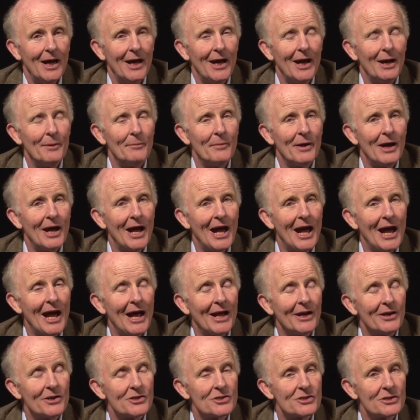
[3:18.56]

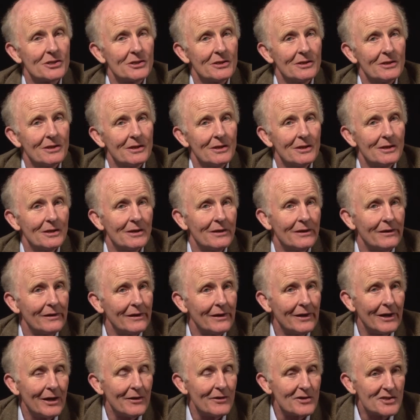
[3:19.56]
And
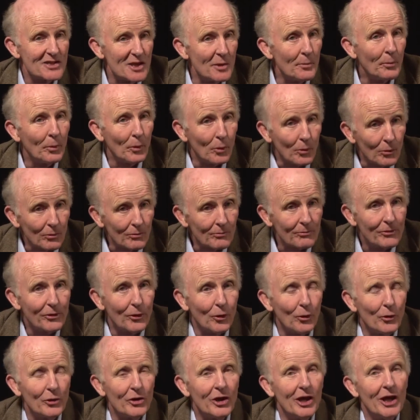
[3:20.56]
the simple
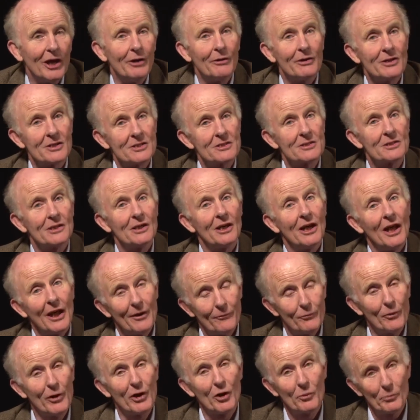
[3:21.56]
thought here is
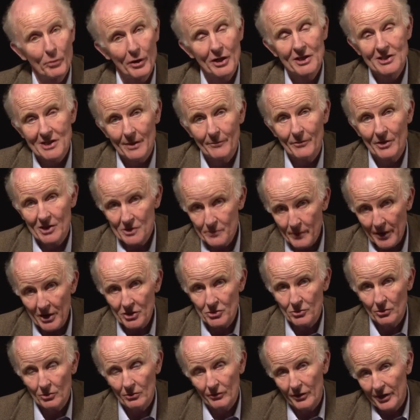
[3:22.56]
if we can bring something
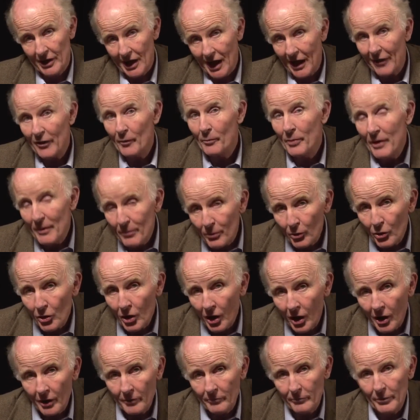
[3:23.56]
special that other people
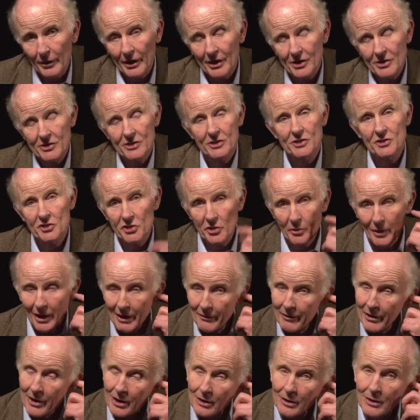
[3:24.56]
can't bring to this new
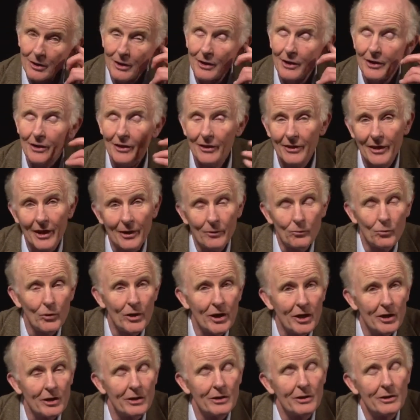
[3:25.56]
area, then
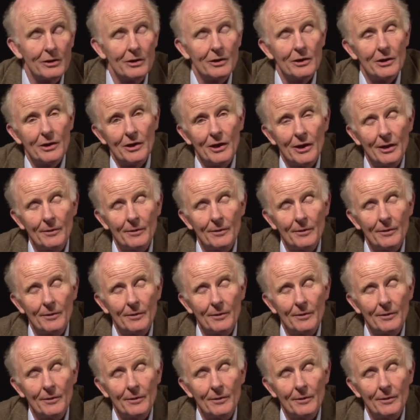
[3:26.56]
we can,